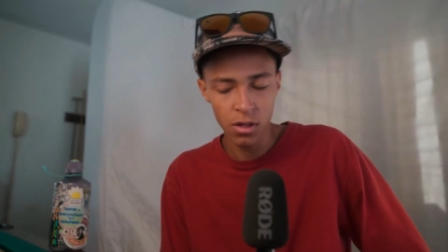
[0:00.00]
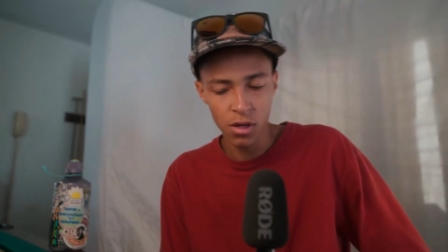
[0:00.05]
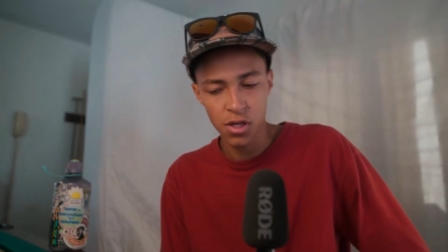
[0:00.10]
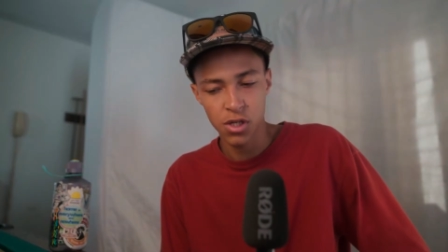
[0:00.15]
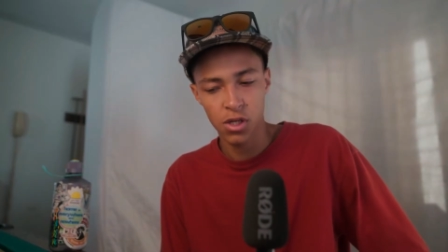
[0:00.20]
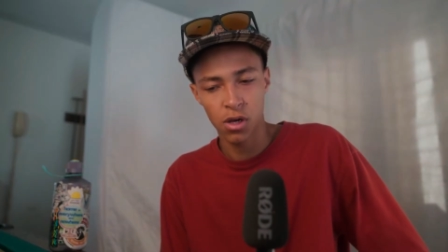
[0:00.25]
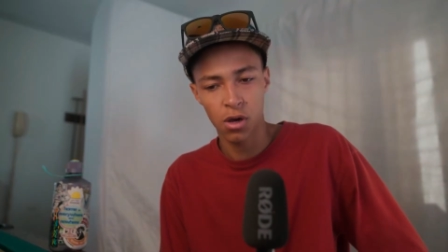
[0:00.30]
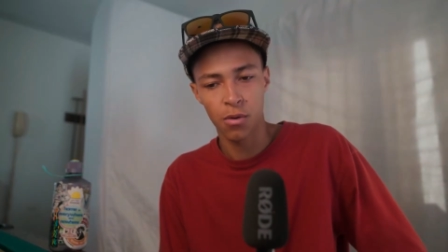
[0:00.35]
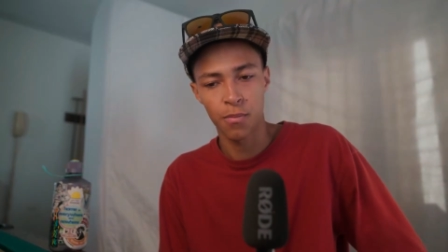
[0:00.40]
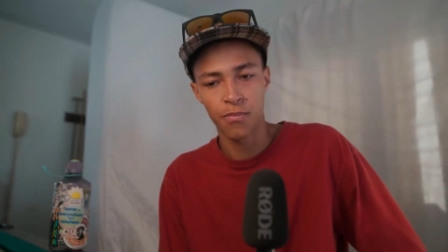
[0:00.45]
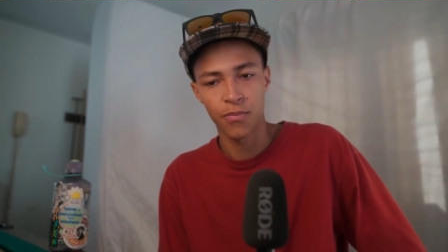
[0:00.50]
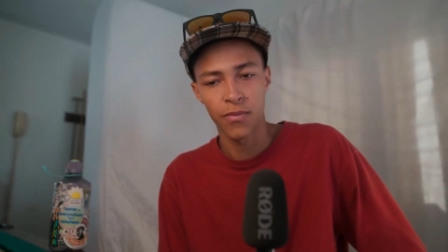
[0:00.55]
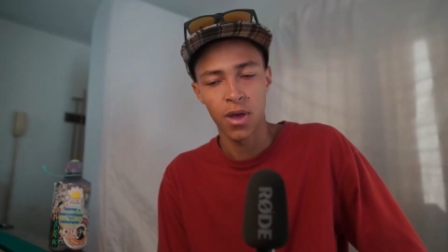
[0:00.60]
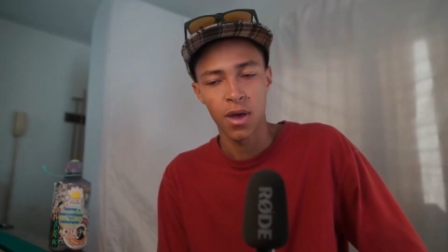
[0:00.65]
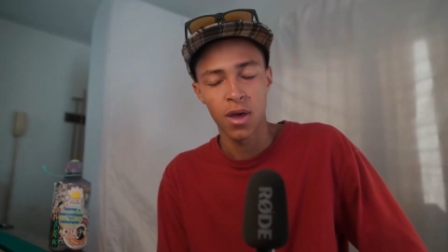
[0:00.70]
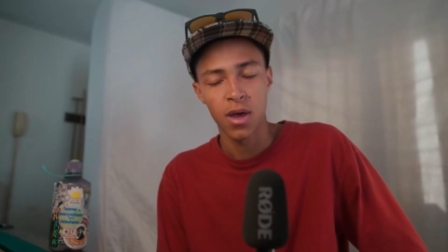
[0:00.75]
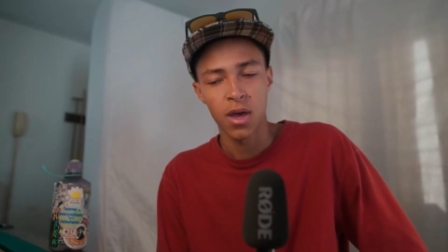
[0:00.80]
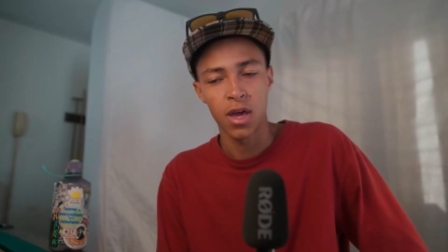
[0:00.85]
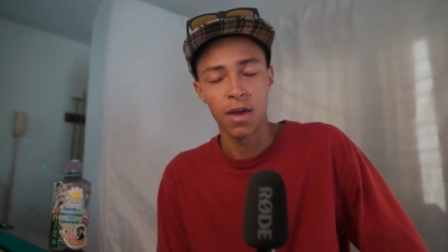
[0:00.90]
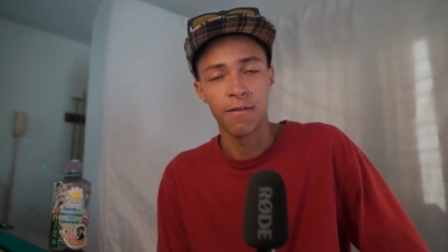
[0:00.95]
So
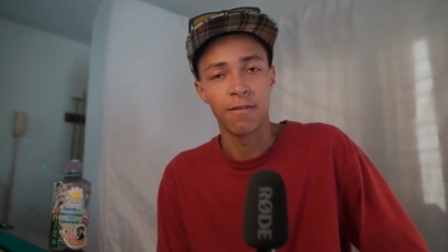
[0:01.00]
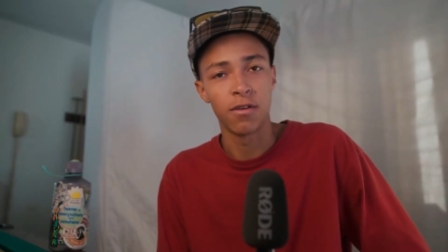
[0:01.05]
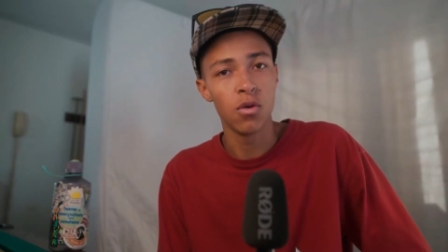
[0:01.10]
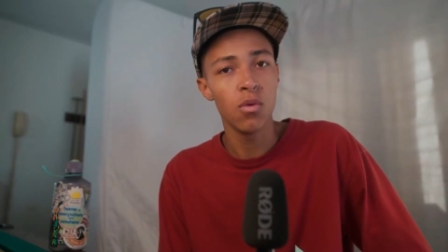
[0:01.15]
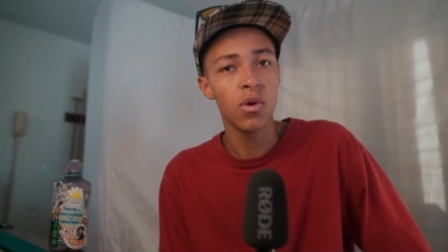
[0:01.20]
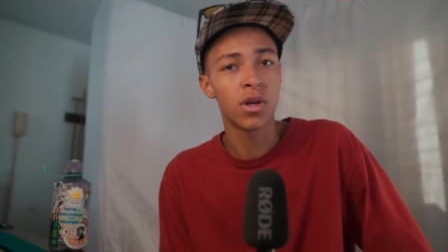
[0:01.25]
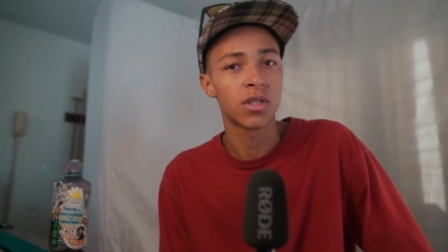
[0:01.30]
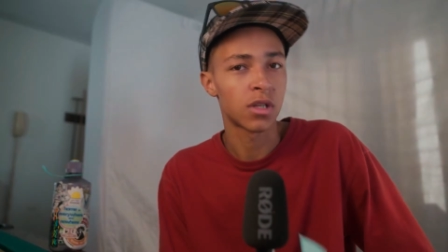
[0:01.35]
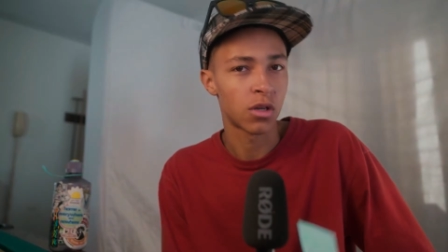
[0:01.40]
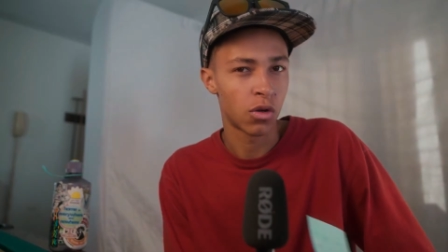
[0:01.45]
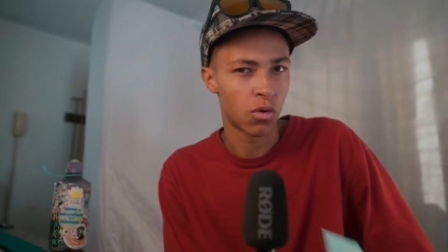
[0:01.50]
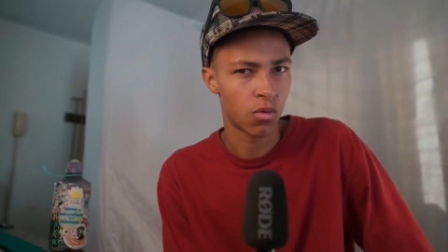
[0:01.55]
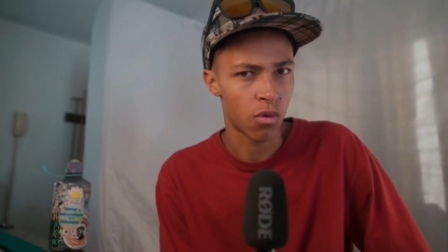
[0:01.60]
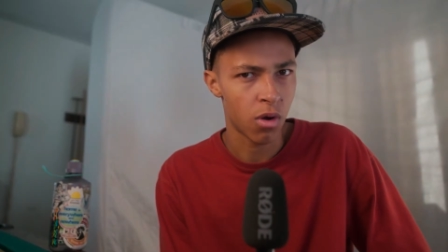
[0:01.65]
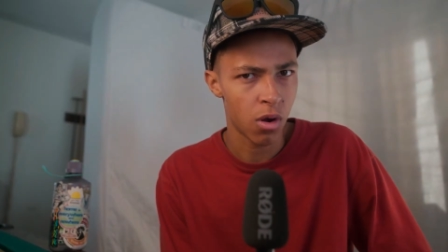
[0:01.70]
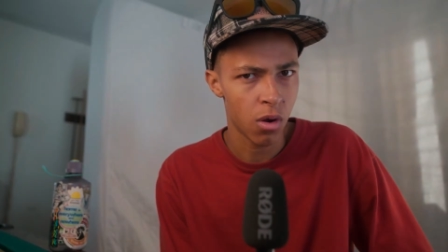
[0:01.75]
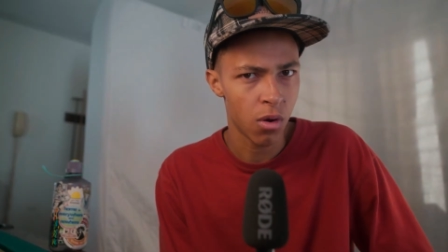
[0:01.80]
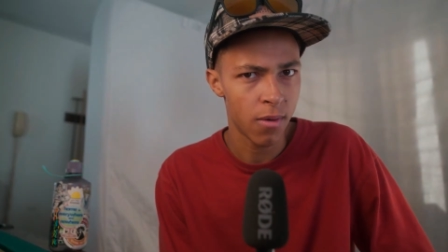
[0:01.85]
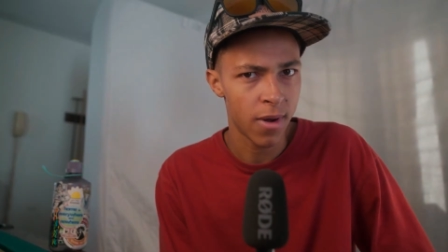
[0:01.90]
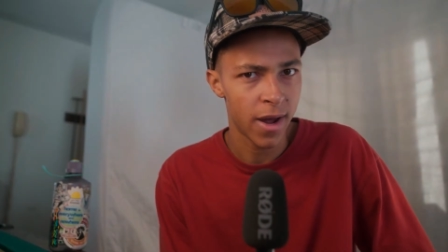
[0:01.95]
if you want to
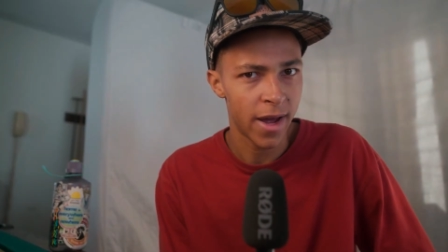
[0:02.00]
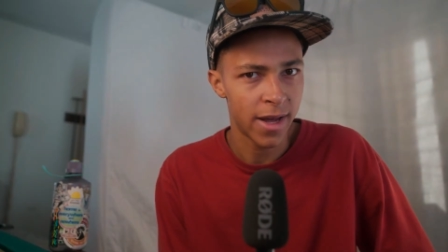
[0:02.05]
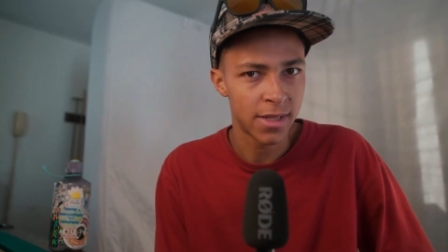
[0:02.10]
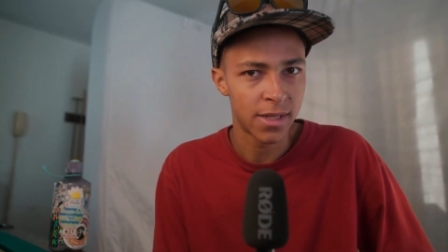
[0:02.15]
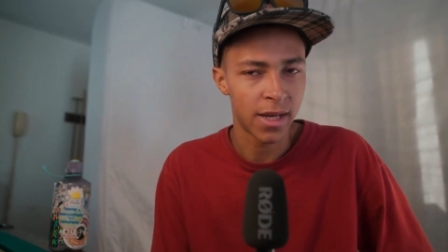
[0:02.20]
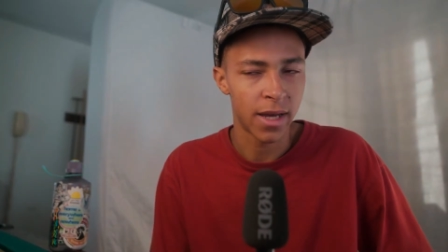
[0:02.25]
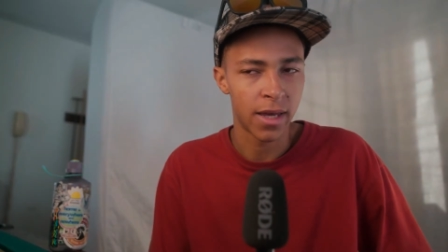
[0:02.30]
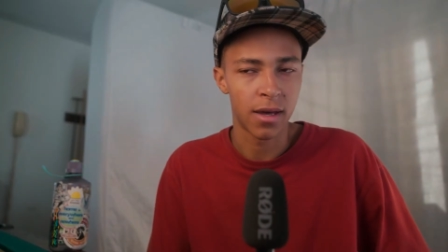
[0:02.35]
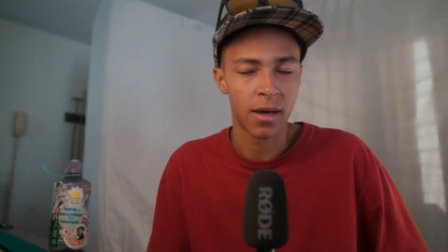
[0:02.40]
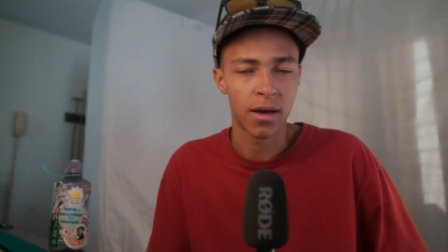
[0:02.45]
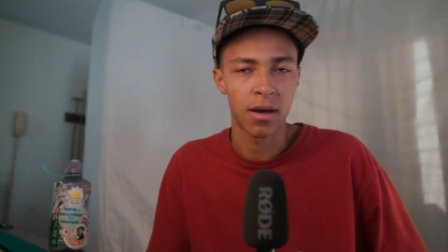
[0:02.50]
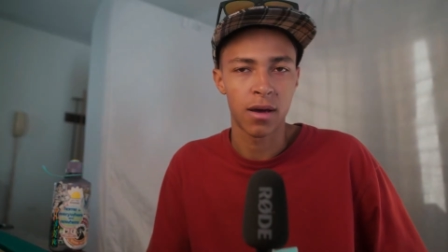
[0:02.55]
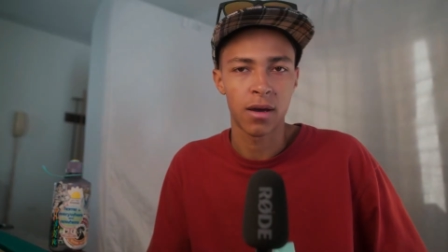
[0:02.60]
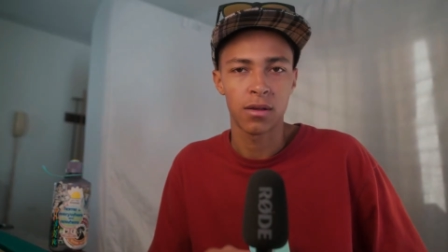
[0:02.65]
grow as like